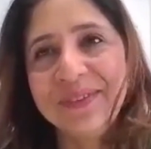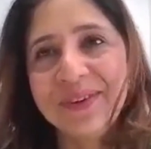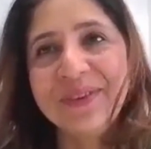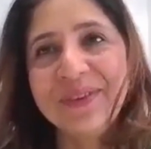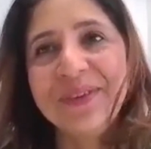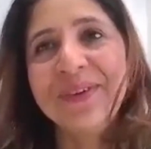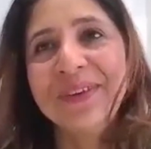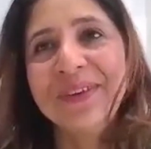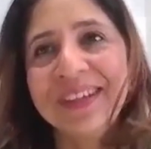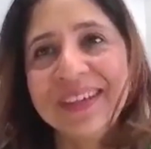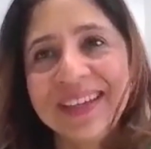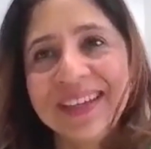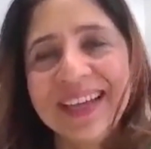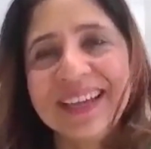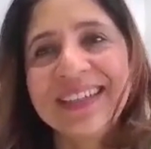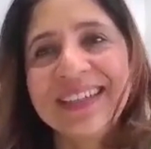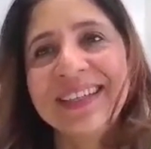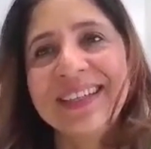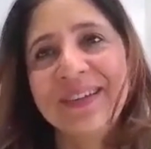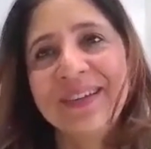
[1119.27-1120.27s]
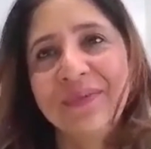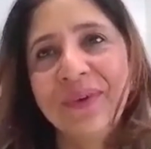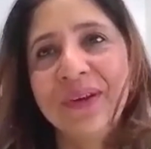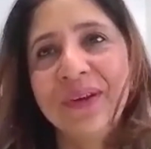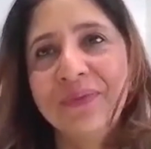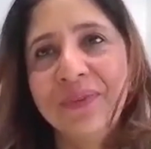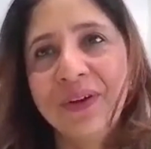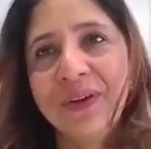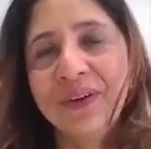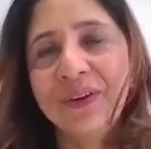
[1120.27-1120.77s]
We're all connected in
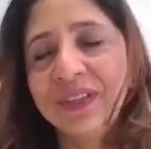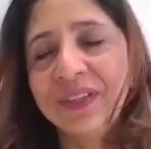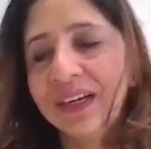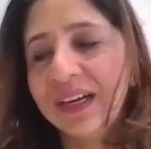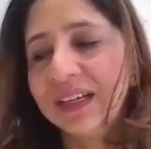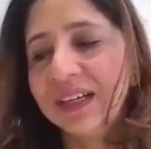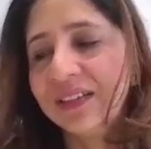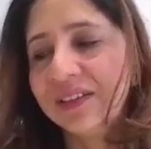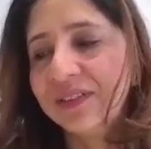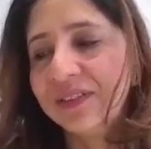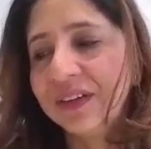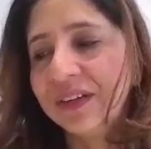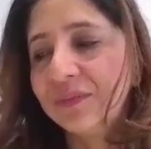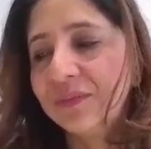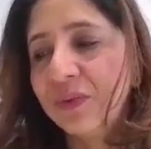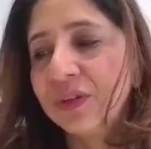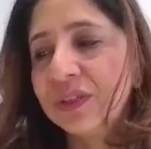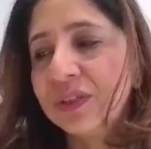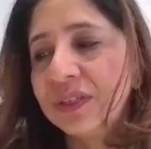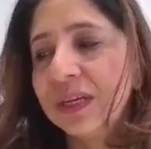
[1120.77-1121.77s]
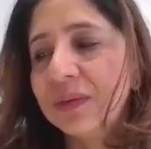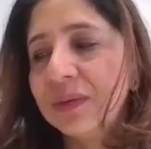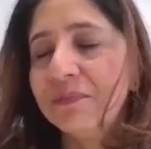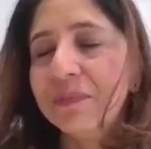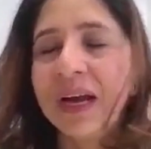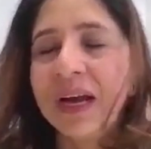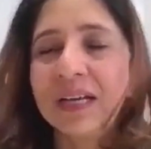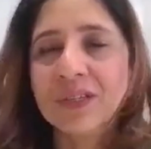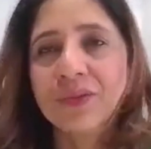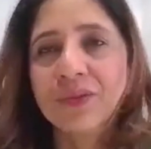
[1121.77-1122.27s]
one way or the other, and what
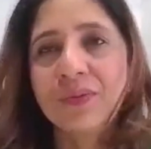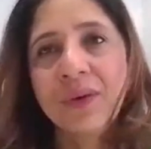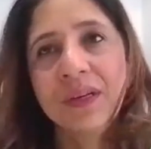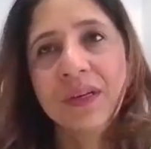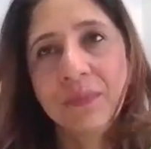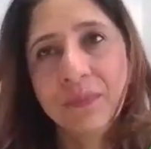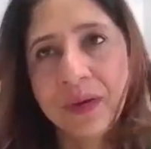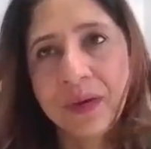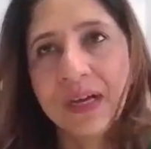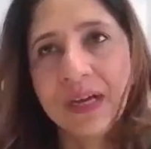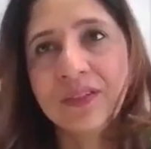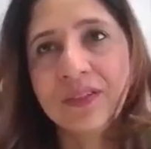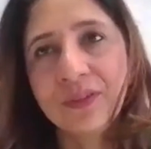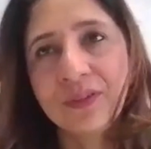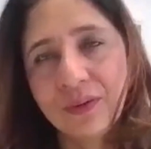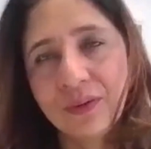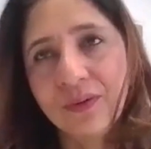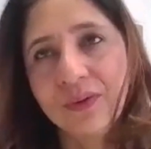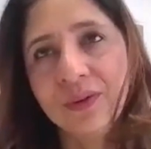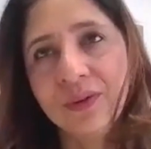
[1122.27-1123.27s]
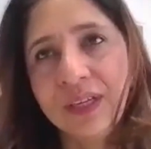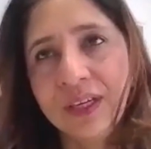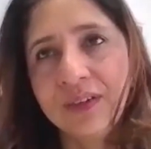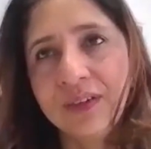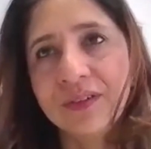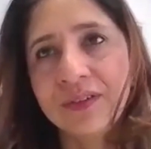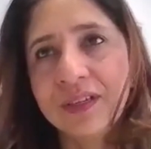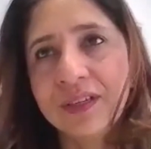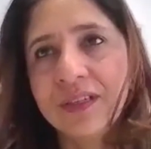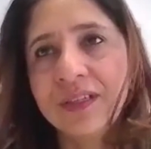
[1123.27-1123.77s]
impacts one impacts the whole
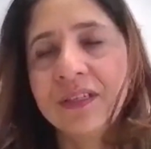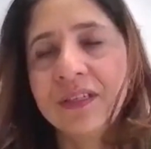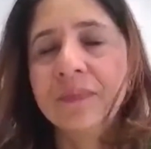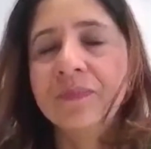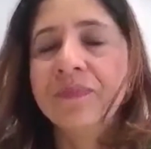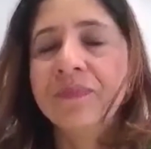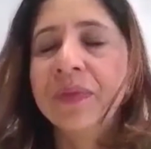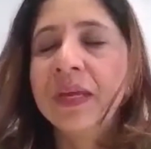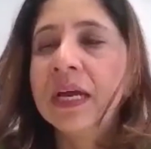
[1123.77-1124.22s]
ecosystem.